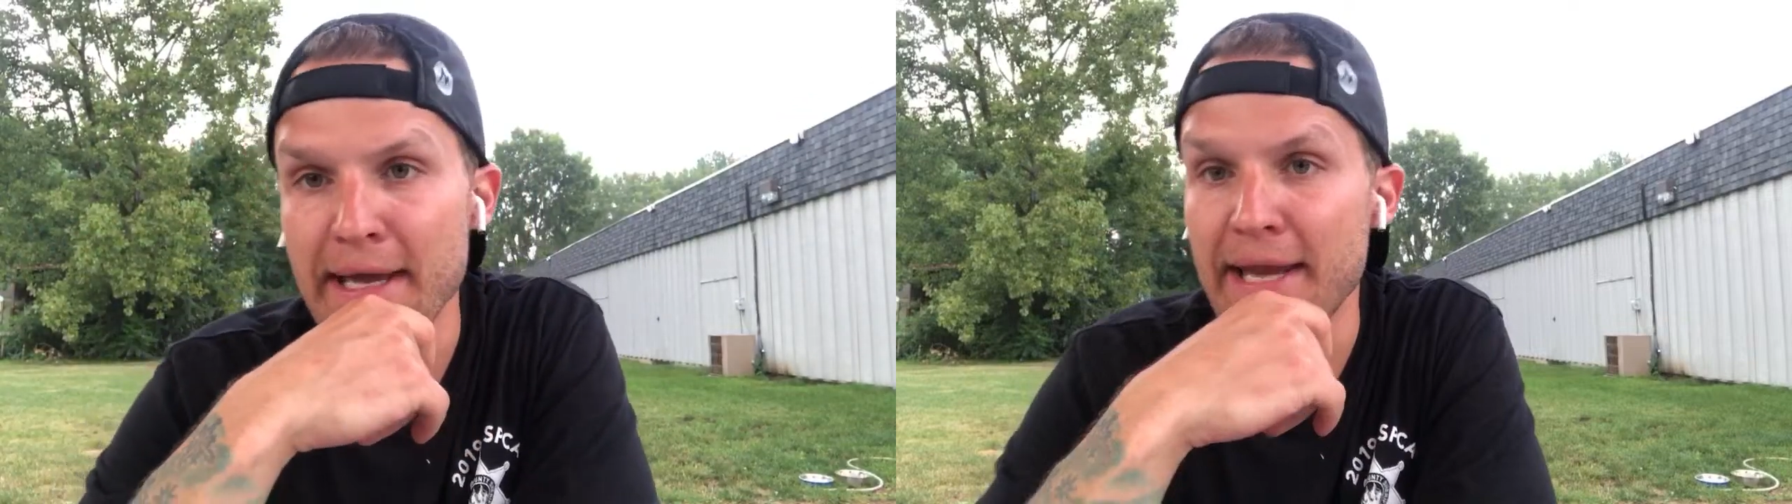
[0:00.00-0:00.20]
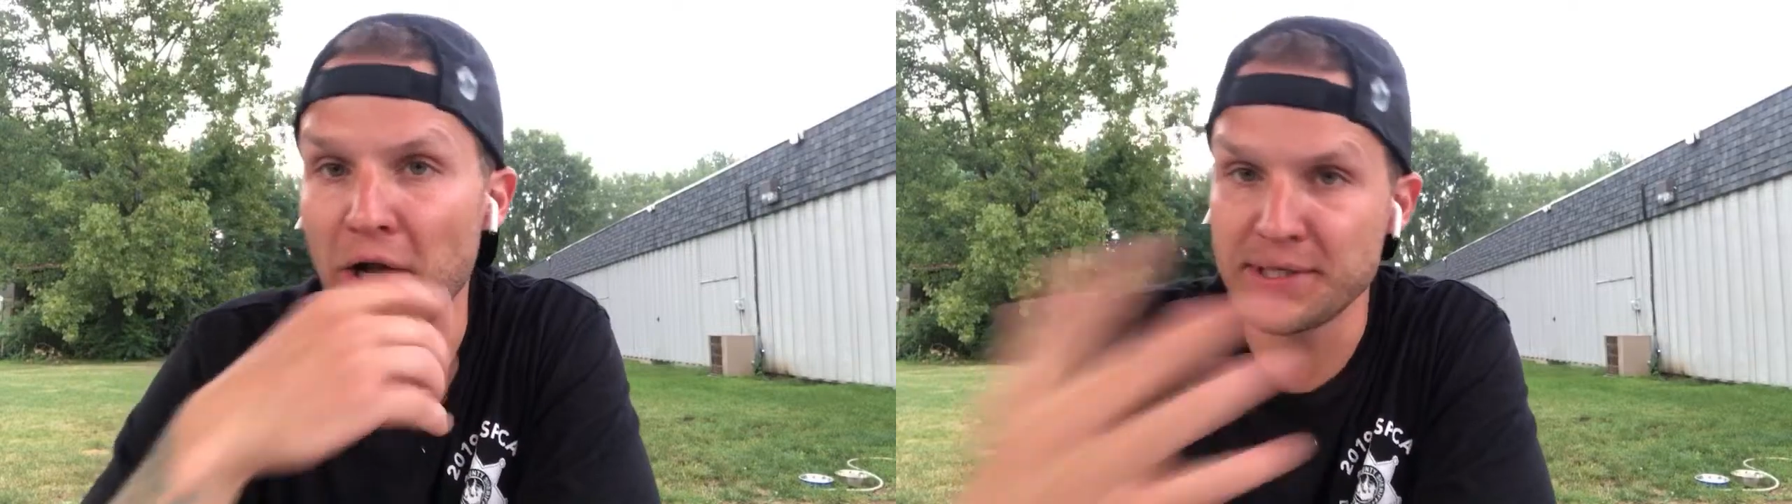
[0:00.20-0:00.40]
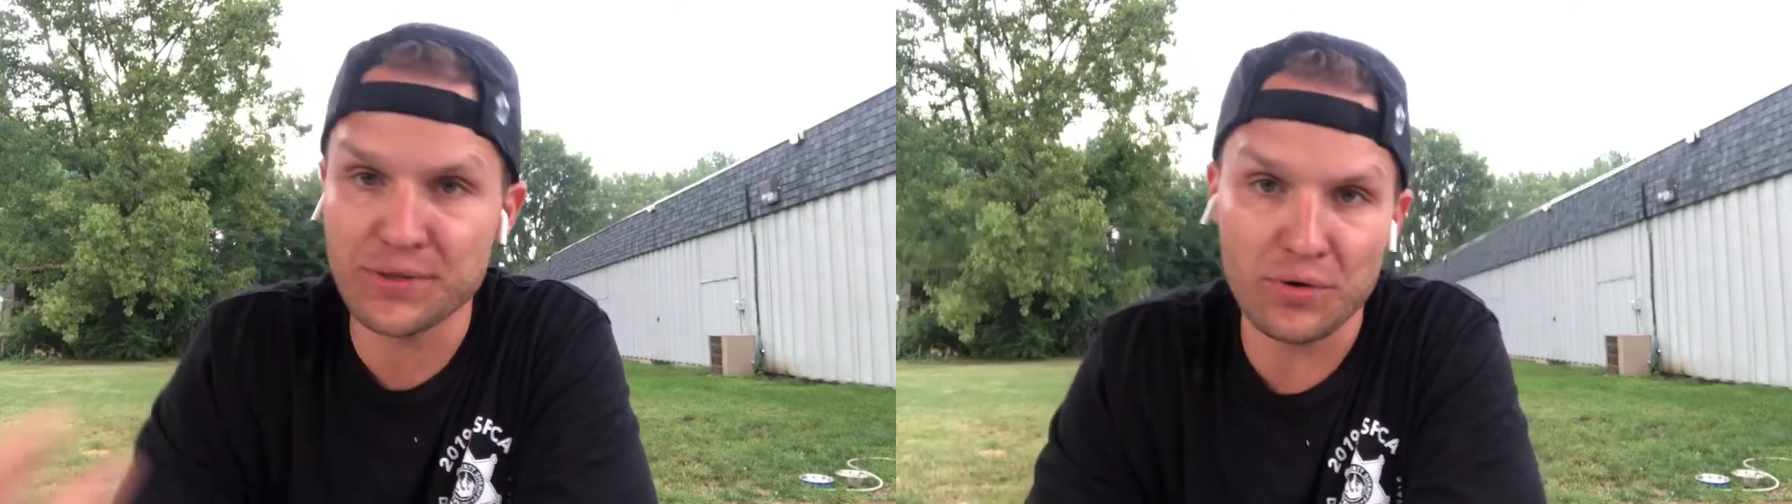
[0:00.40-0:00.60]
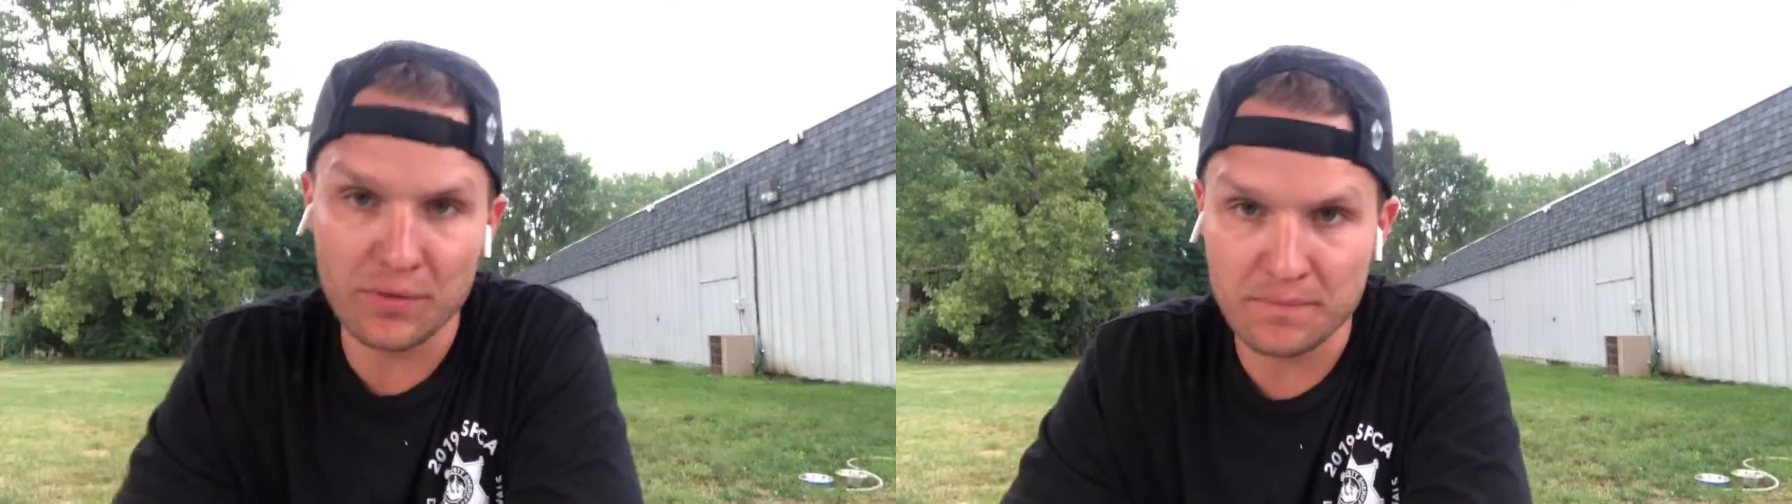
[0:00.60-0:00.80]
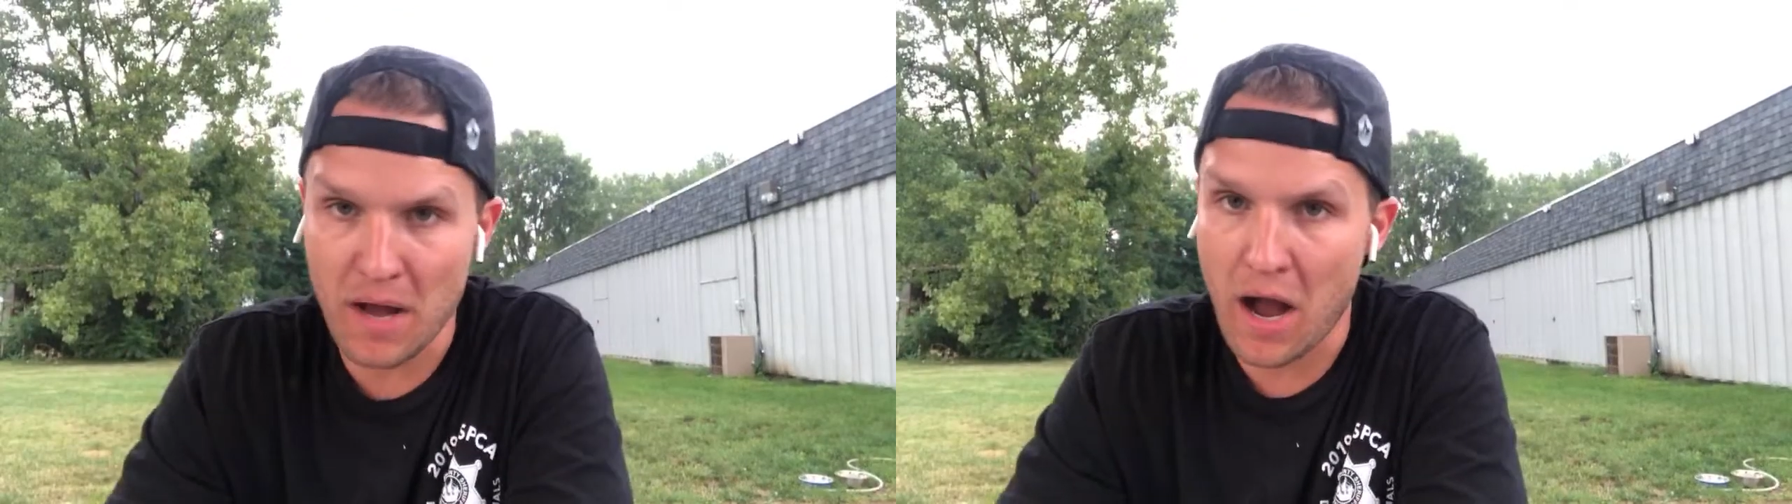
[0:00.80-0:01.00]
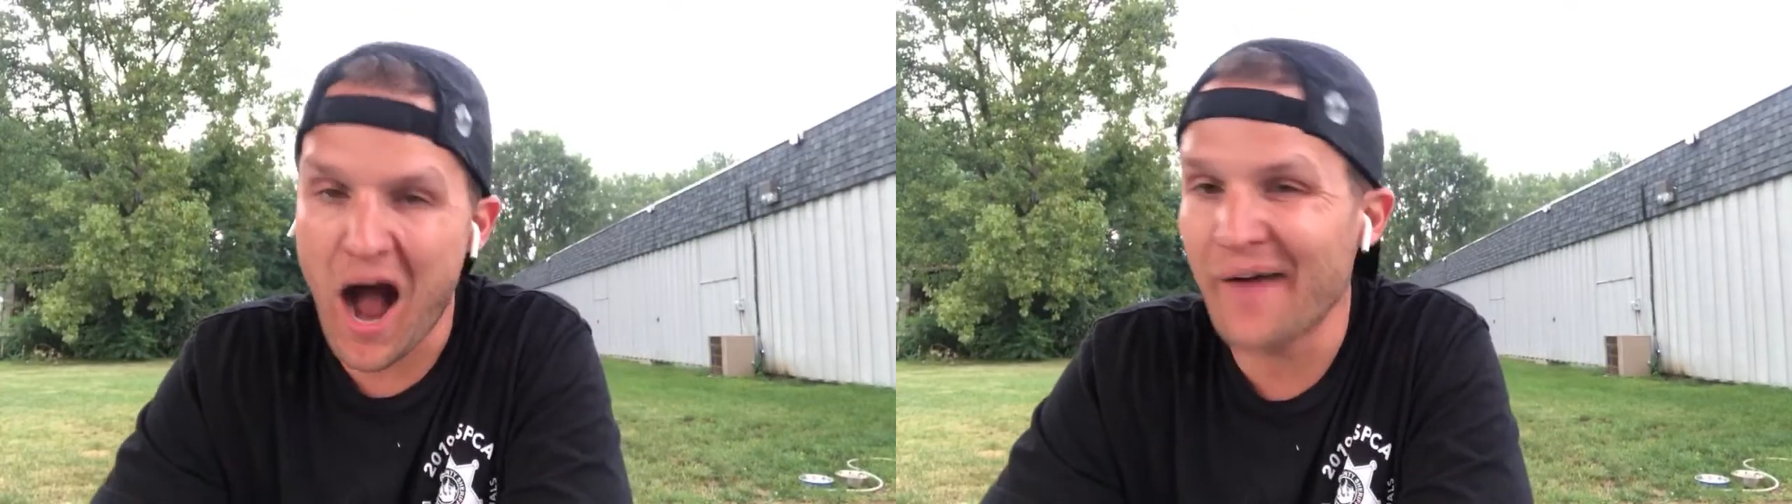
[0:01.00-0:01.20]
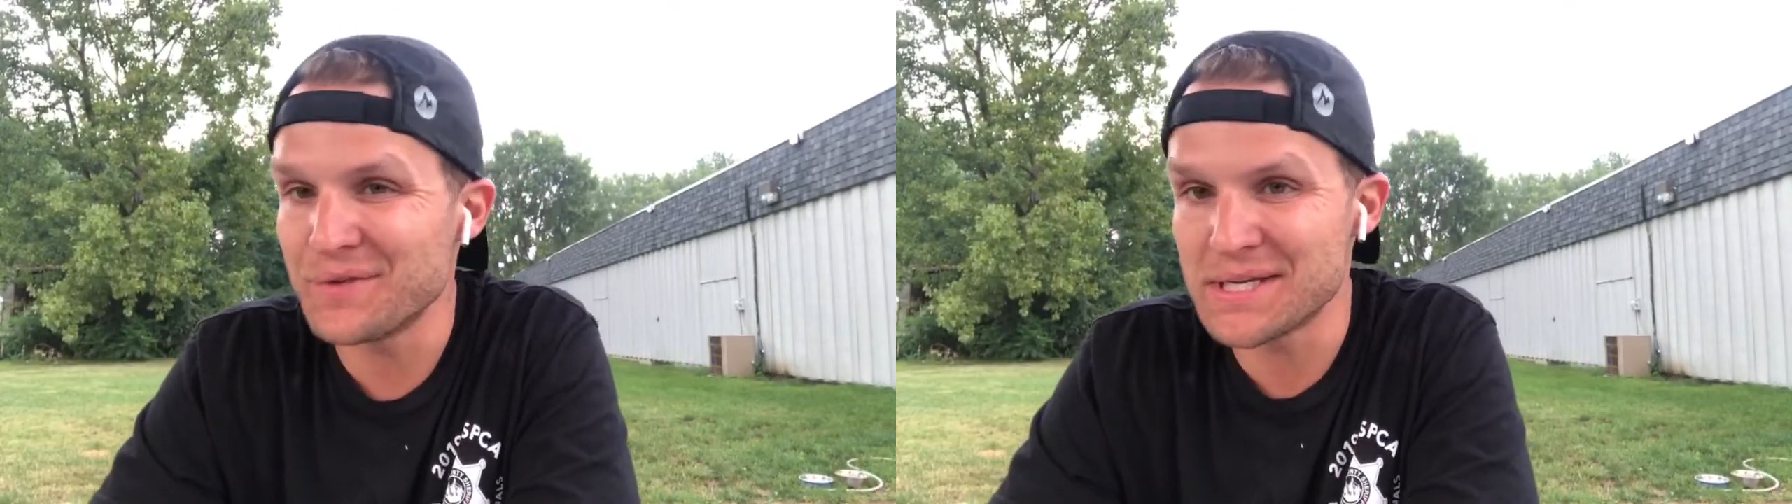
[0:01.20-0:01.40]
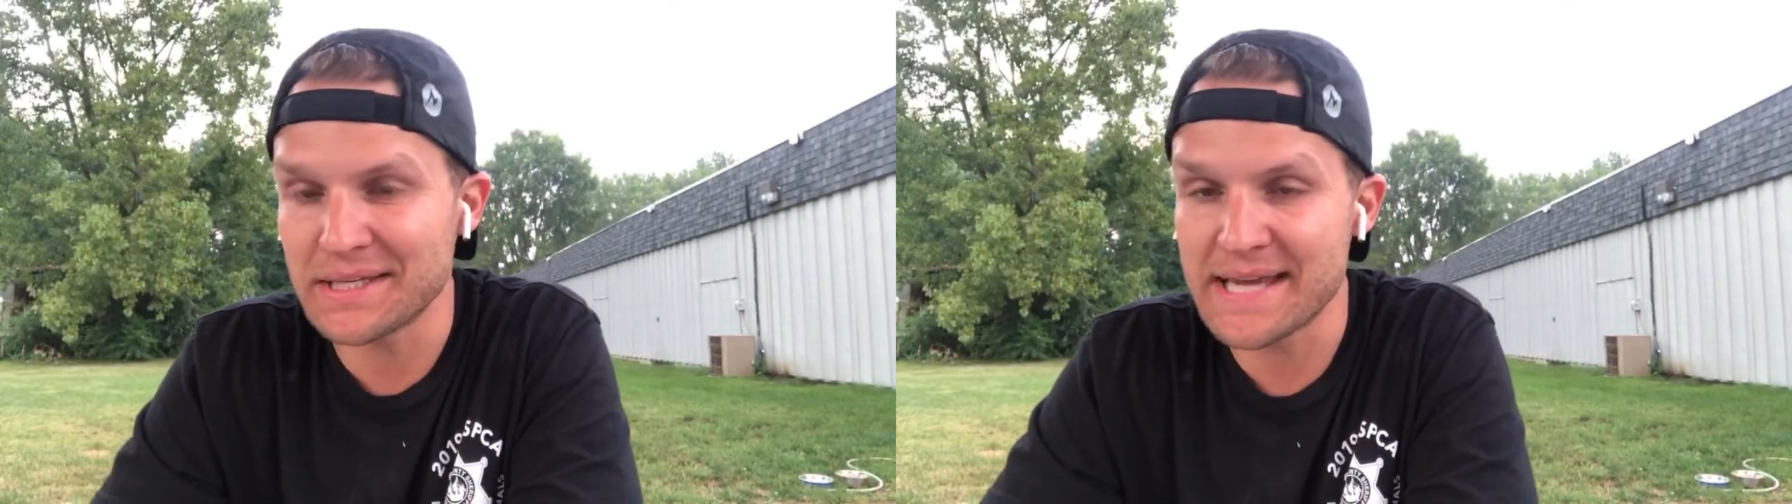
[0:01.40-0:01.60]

it also obviously